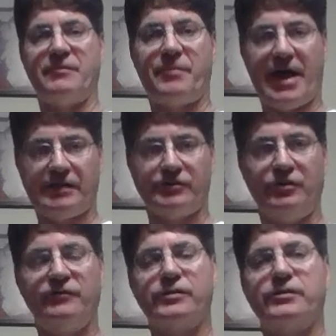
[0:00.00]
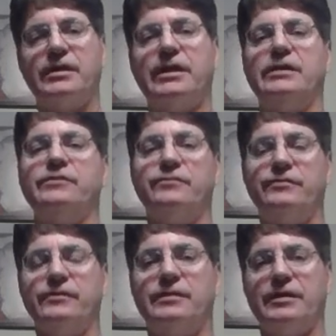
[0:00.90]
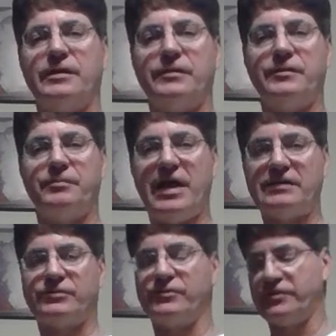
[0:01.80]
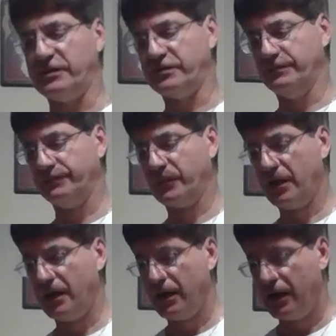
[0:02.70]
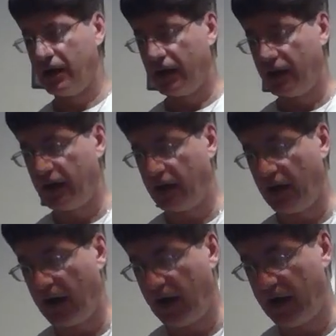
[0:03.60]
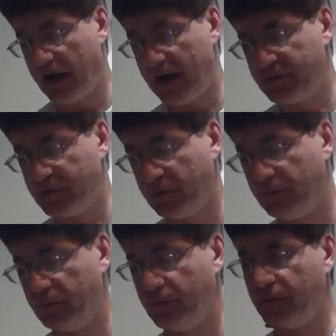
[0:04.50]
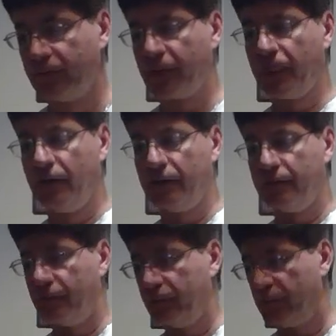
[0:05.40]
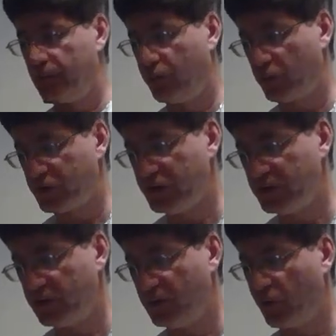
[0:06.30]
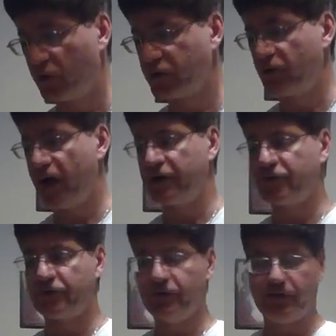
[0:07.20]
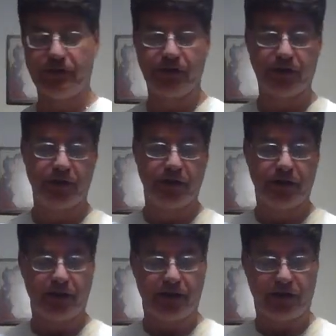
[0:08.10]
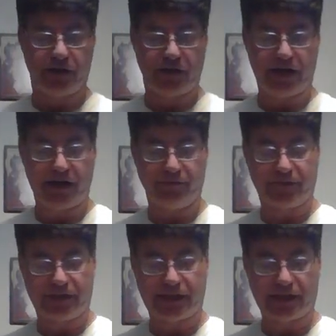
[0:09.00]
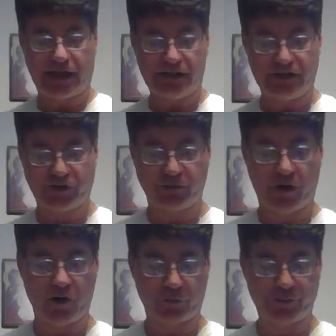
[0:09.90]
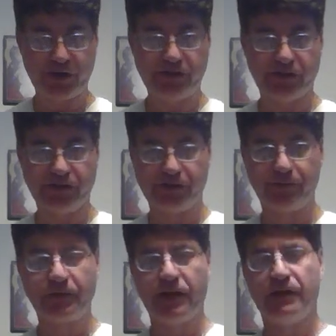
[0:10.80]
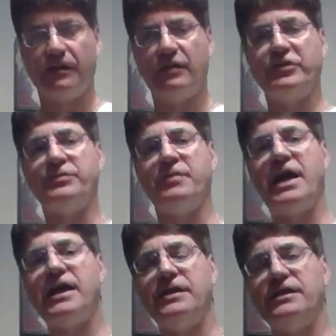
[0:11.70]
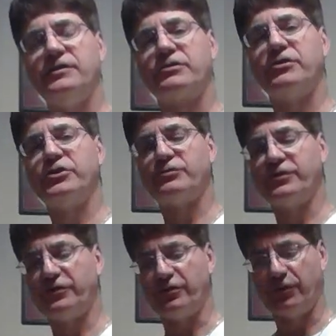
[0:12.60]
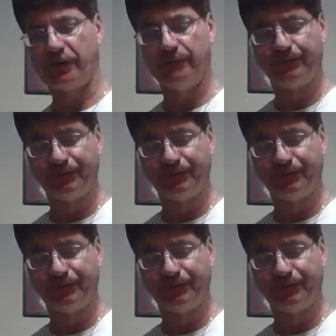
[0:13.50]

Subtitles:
of Passover and of the Paschal season. I have some portions of the horseradish root that I've cut in smaller pieces. Now, when you buy it in the grocery store,